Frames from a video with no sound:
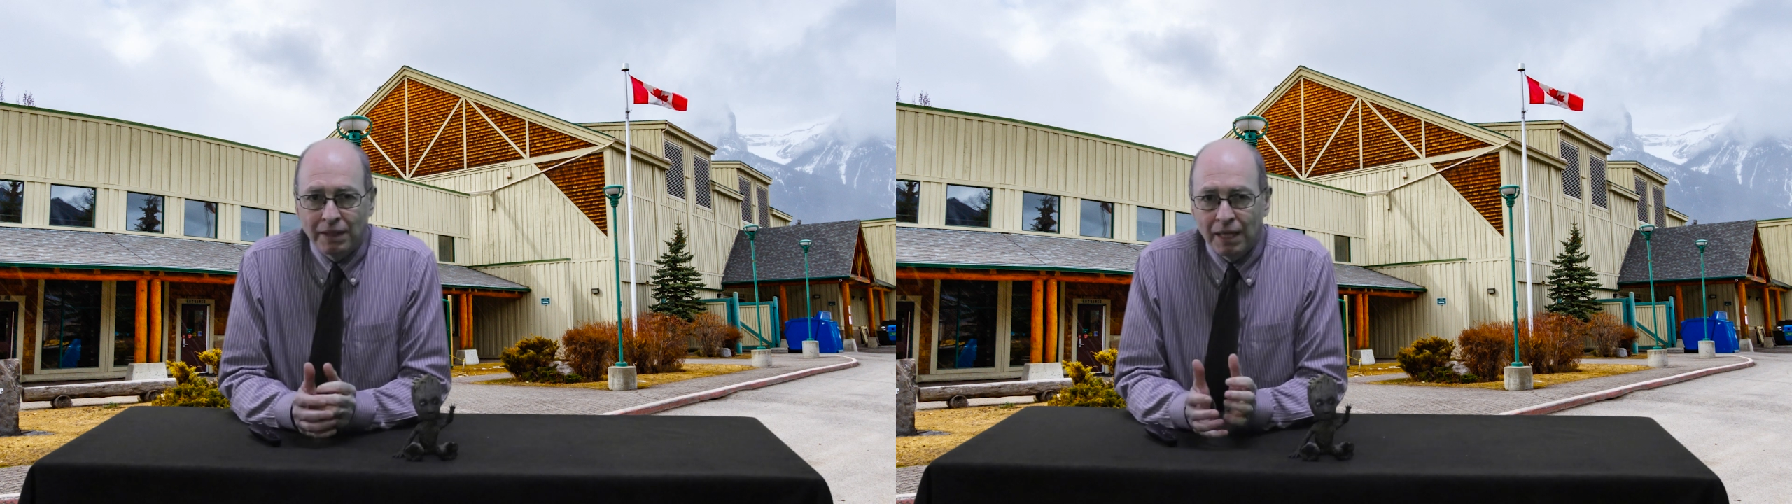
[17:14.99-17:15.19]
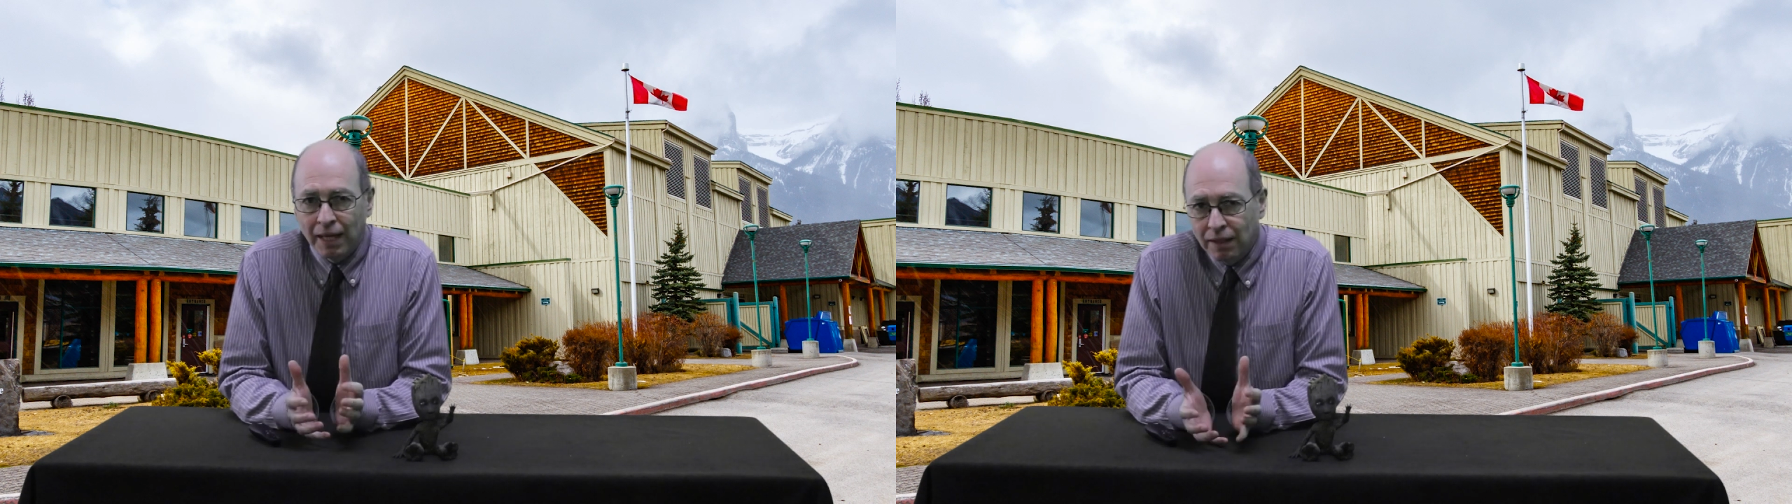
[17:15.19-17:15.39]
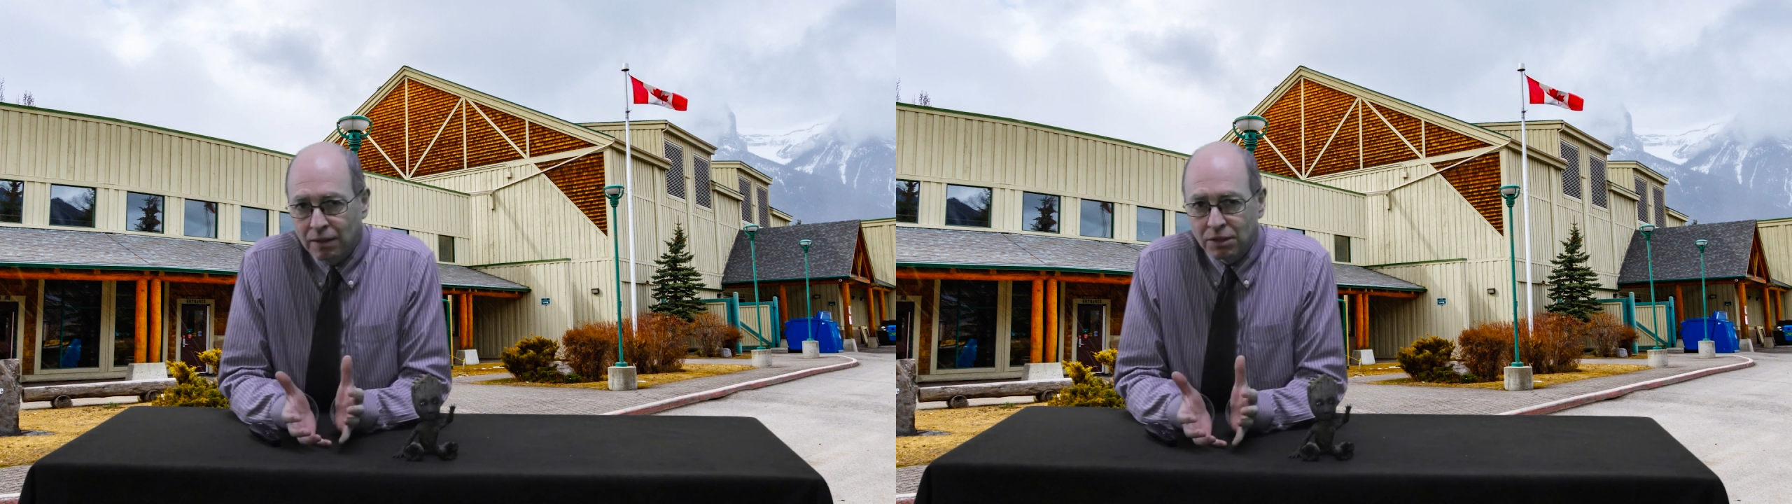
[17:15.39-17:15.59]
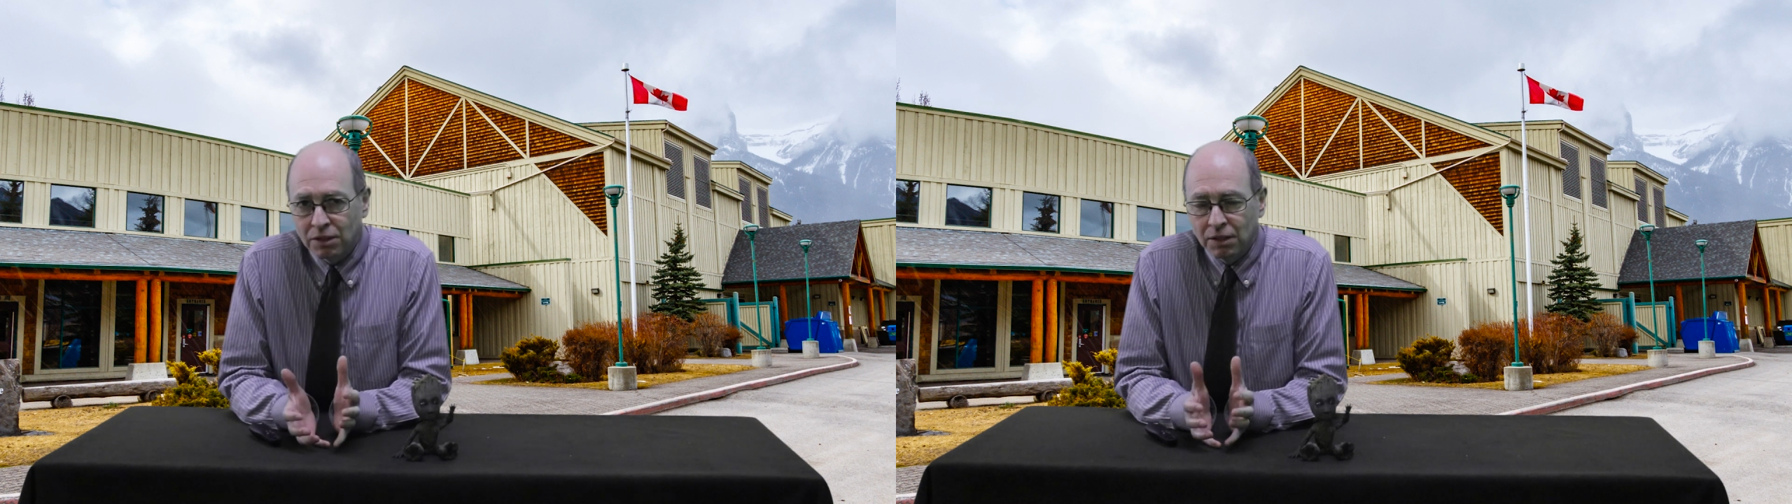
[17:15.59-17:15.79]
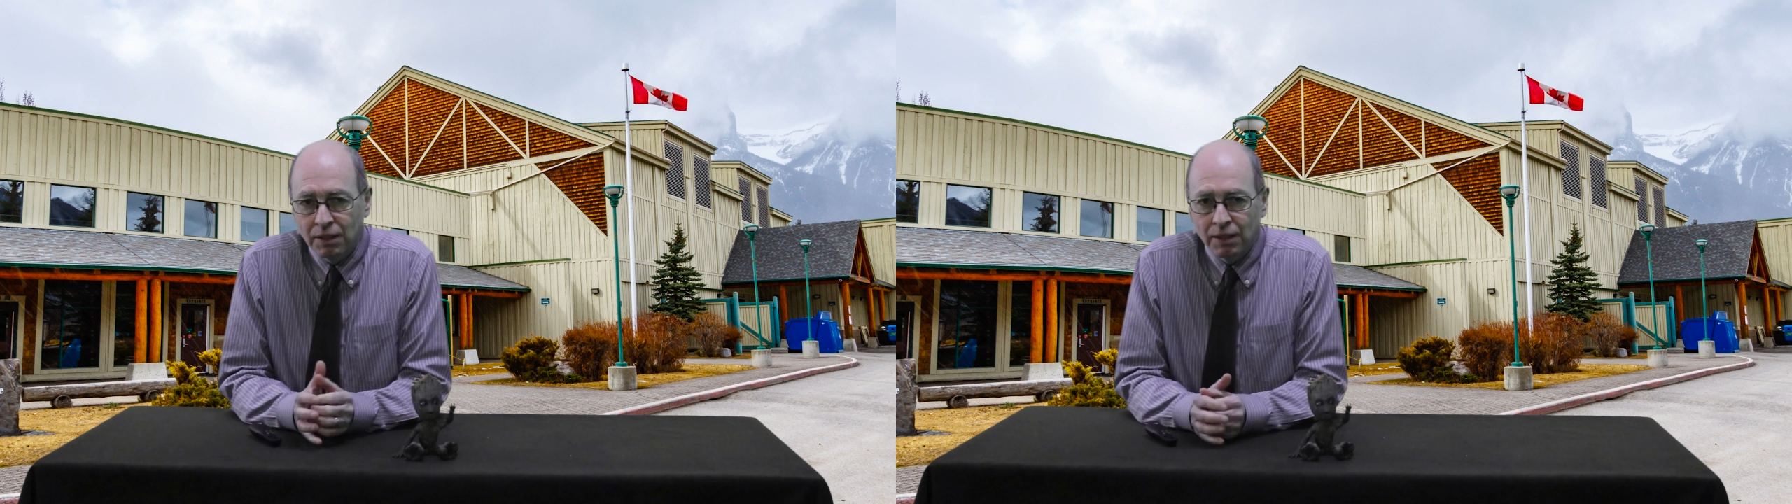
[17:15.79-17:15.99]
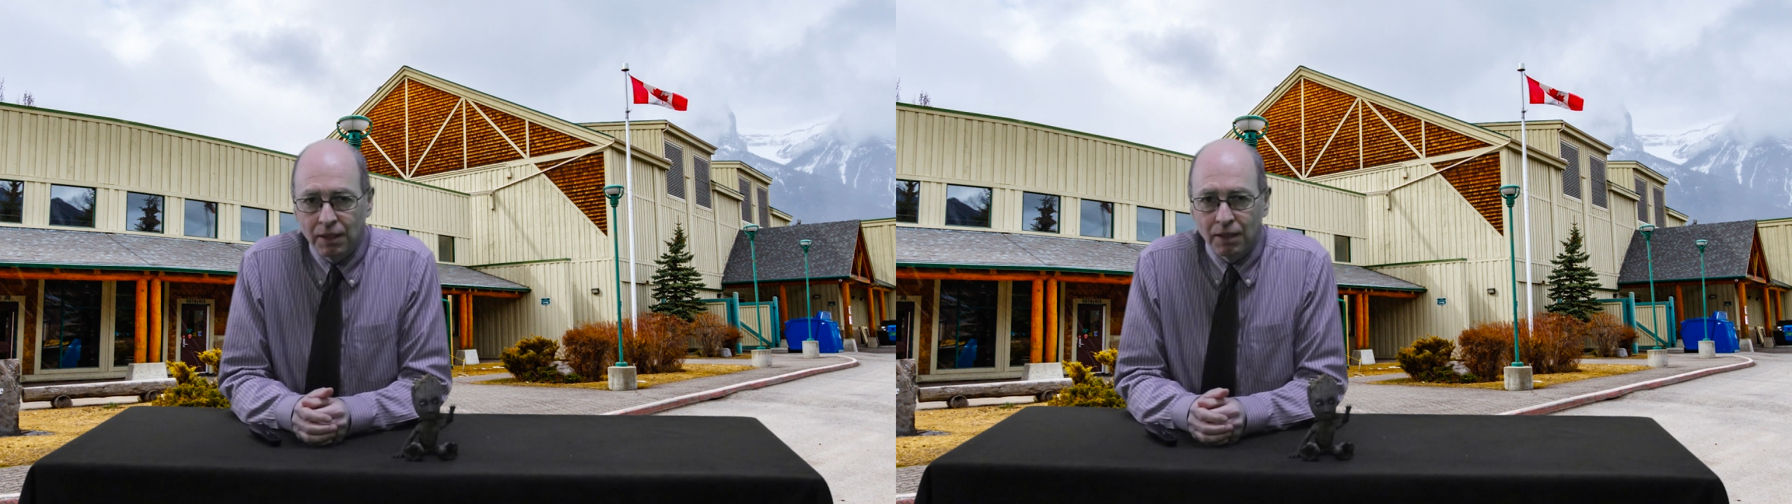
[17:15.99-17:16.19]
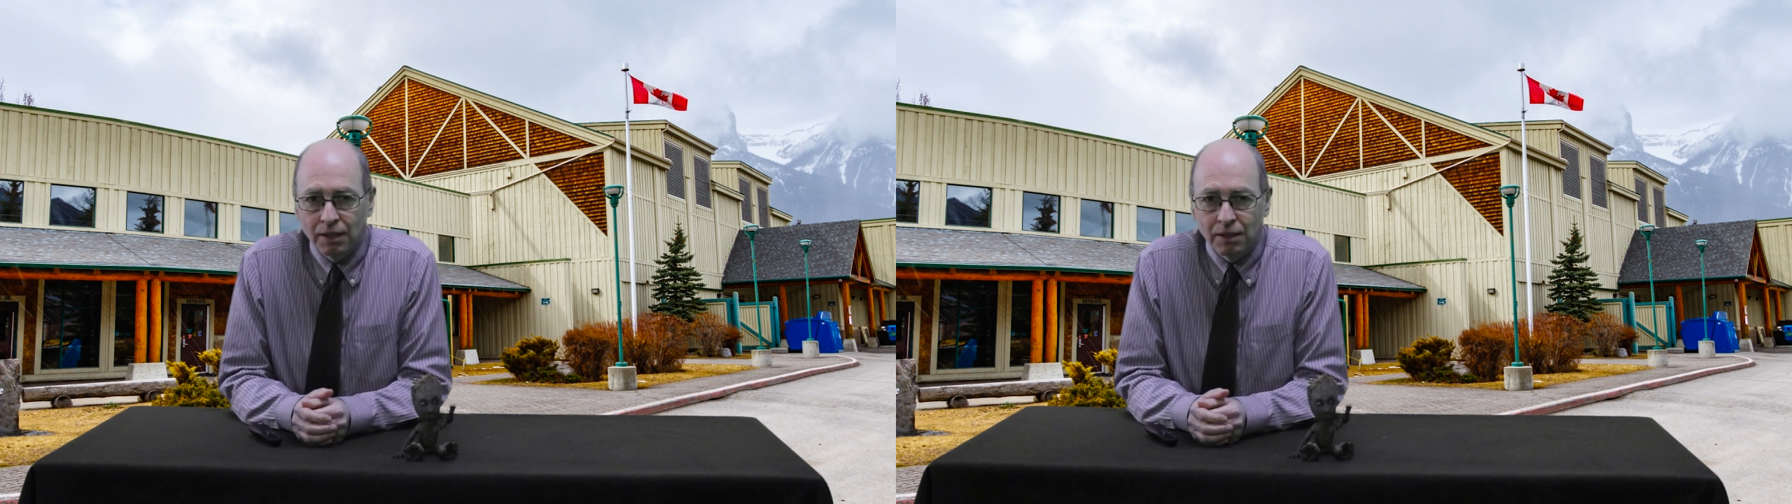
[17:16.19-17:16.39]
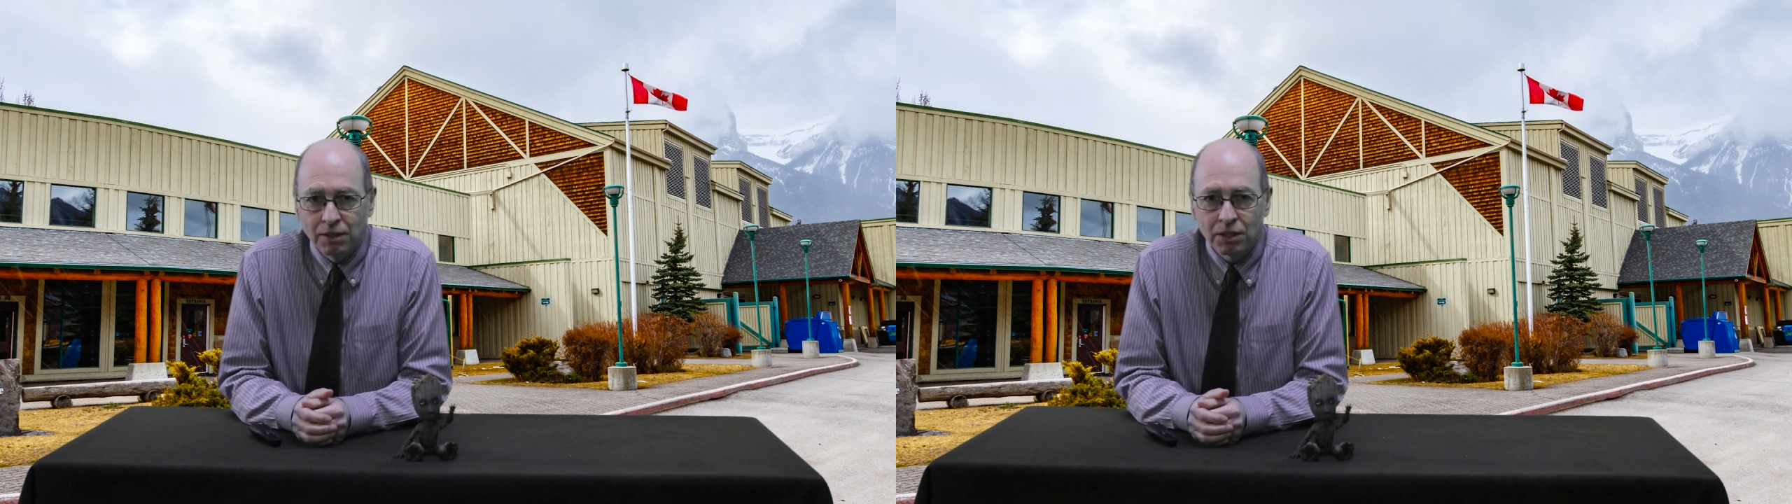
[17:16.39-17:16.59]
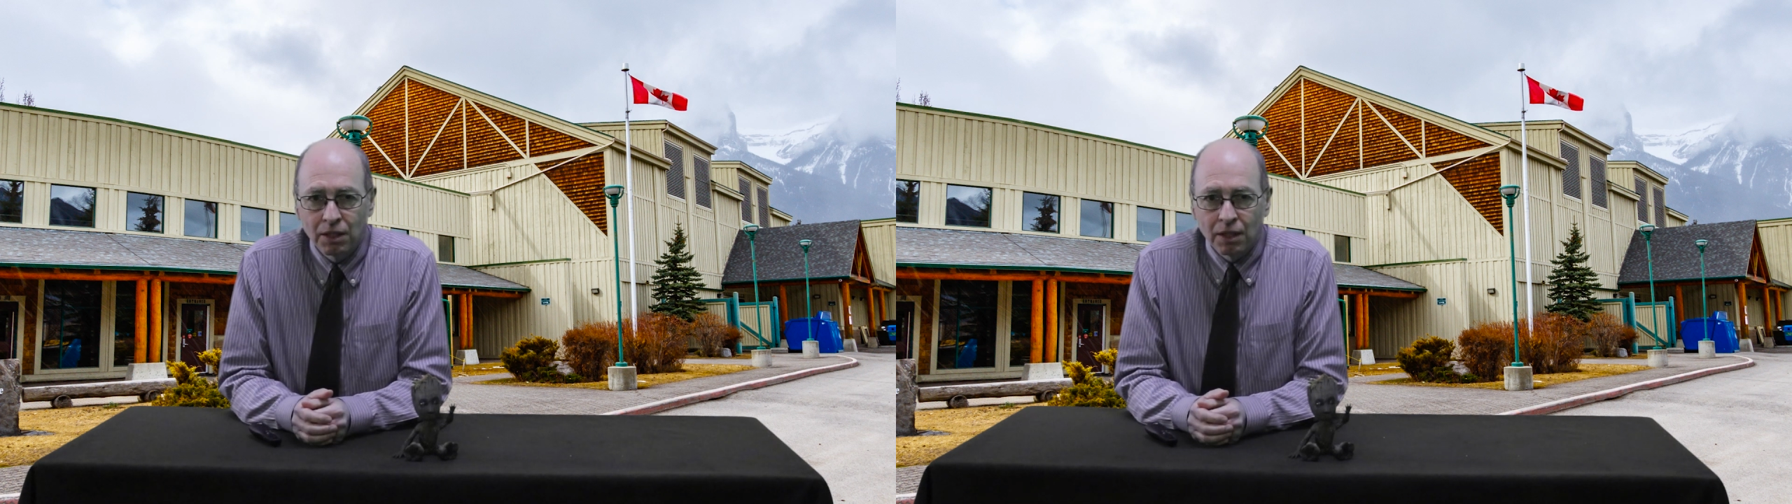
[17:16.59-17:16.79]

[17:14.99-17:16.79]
tend to see is